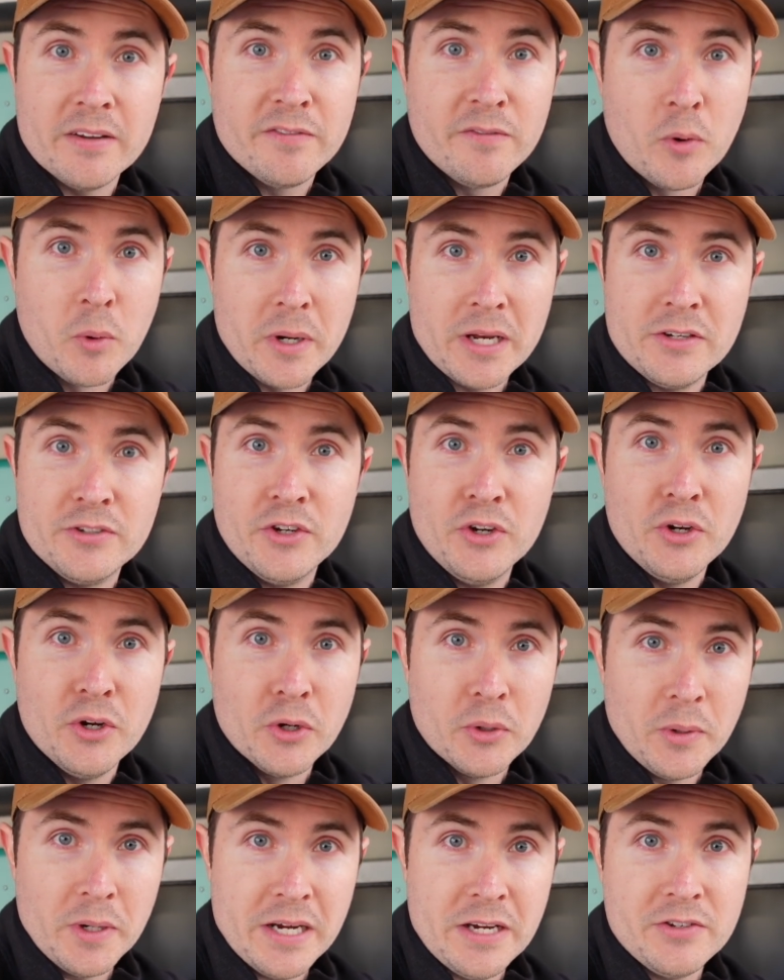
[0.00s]
at 42
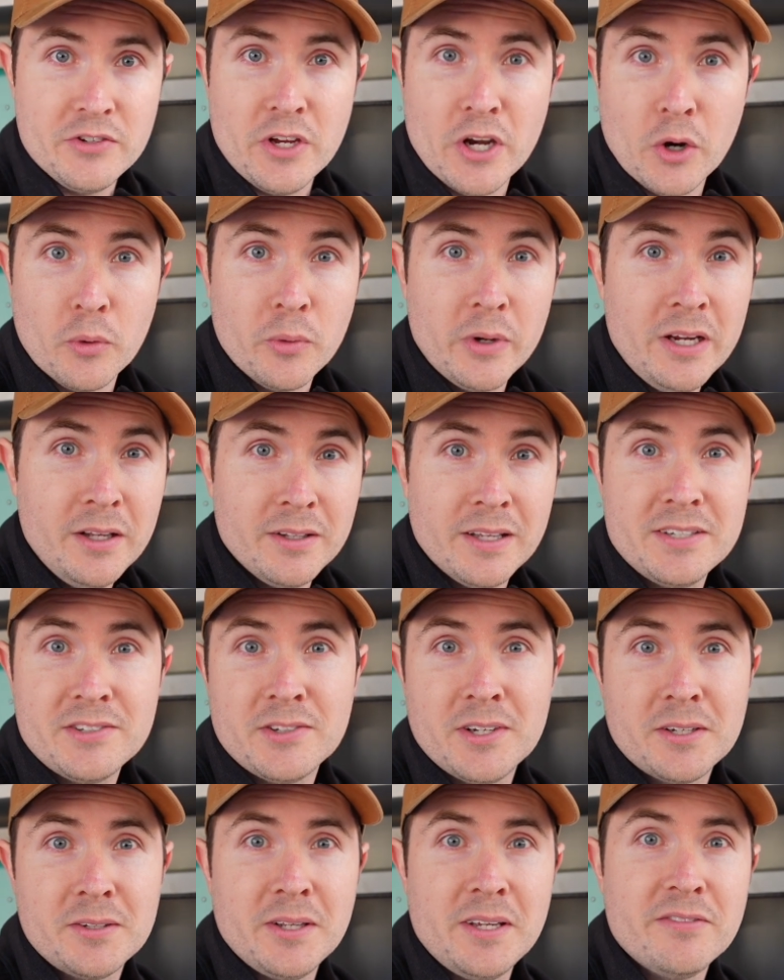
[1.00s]
degrees, you know,
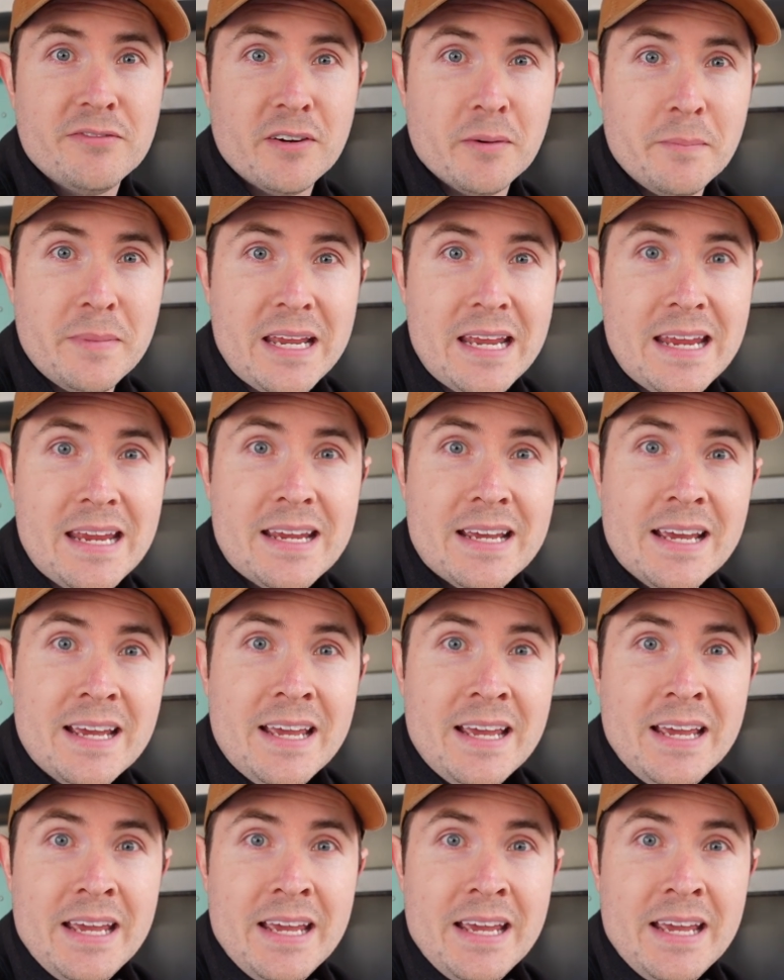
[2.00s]
realistically for me,